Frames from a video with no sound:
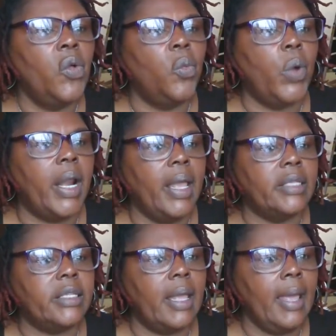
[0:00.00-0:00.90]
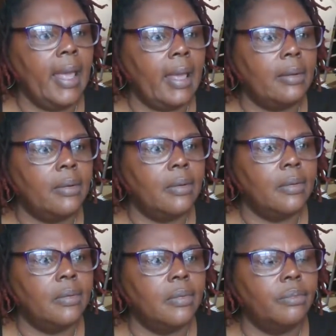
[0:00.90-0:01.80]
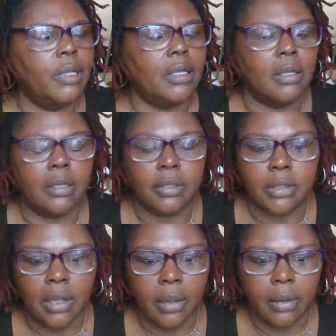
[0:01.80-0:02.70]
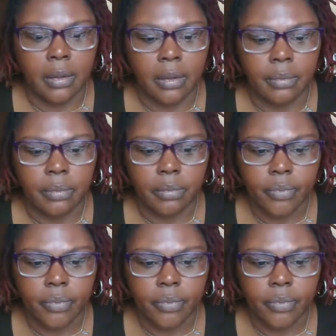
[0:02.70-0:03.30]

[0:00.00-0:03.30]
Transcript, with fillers: where that's at, because um,